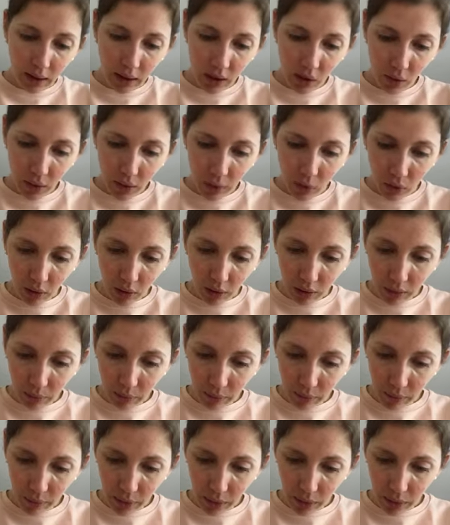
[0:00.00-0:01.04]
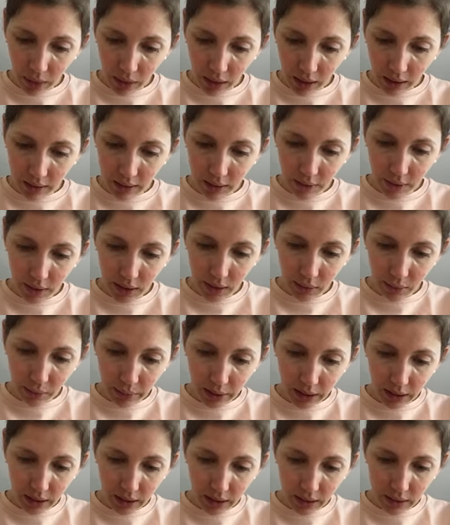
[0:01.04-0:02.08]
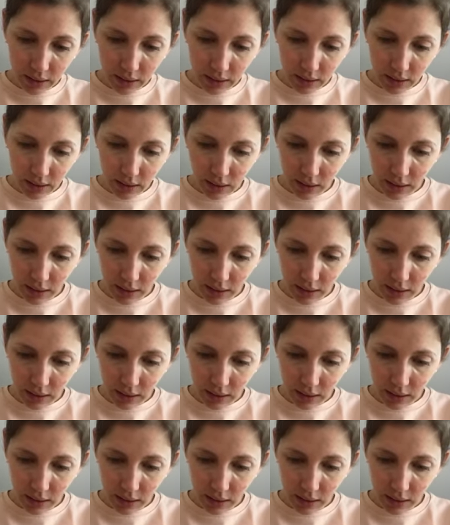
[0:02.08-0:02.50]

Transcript: three more things of it because